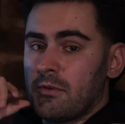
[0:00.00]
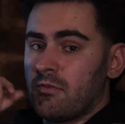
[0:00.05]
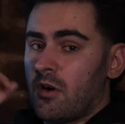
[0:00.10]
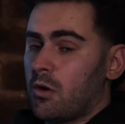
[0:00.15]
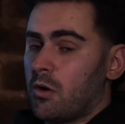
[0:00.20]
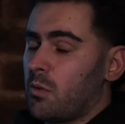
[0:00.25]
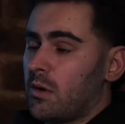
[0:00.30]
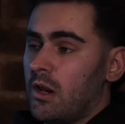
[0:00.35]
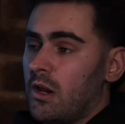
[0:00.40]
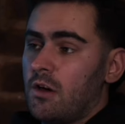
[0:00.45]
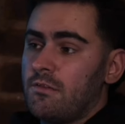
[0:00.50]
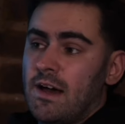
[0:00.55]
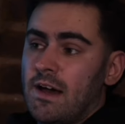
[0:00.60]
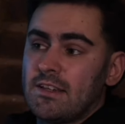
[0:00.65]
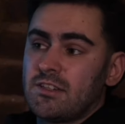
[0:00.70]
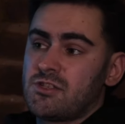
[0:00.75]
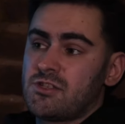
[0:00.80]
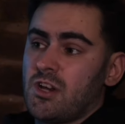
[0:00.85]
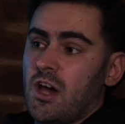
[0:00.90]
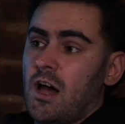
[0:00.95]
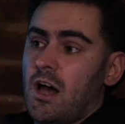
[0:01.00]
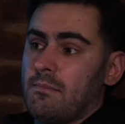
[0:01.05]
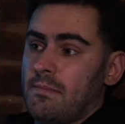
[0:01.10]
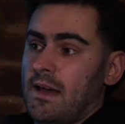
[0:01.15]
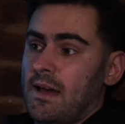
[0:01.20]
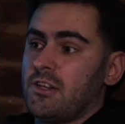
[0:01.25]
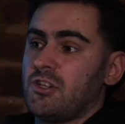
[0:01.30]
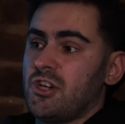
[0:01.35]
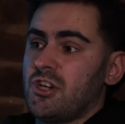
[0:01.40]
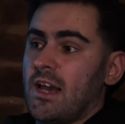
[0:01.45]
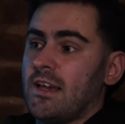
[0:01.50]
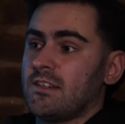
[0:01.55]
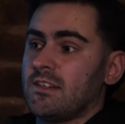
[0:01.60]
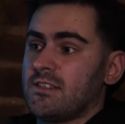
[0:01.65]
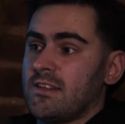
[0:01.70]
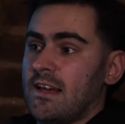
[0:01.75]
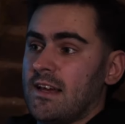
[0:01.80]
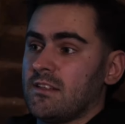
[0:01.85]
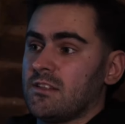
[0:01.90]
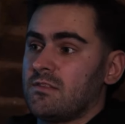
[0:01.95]
wrong, we love our star man, Jay
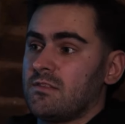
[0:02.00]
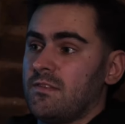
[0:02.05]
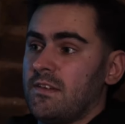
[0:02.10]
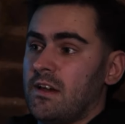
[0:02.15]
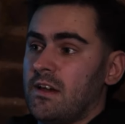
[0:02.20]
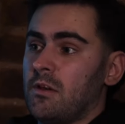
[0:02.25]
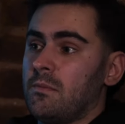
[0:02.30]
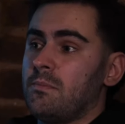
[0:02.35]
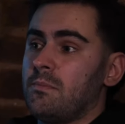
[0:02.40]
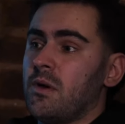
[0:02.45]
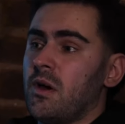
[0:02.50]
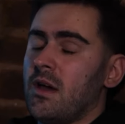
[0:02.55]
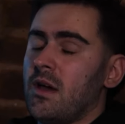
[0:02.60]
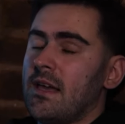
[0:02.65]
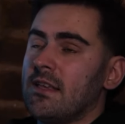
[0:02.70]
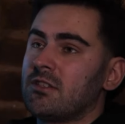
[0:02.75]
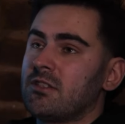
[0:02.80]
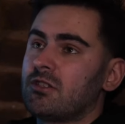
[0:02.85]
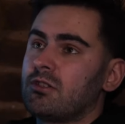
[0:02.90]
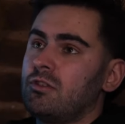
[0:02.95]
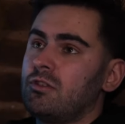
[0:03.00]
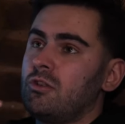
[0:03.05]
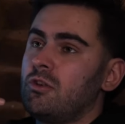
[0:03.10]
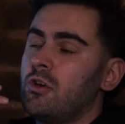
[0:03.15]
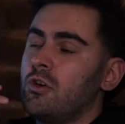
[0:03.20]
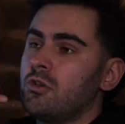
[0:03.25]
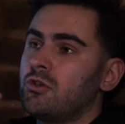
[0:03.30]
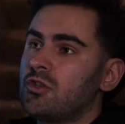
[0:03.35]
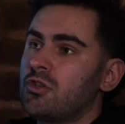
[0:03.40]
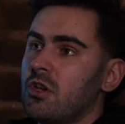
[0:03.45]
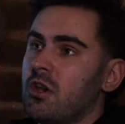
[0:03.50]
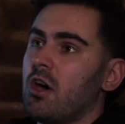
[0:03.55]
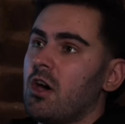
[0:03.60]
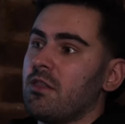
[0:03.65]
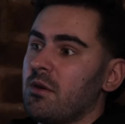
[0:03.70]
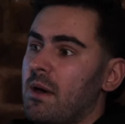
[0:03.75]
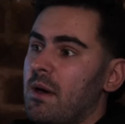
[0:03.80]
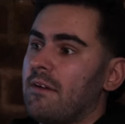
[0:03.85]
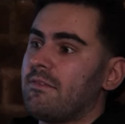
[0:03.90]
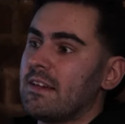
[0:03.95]
Stansfield, but it's good to know
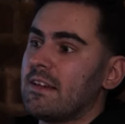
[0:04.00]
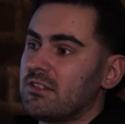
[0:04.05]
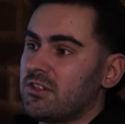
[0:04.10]
that we have that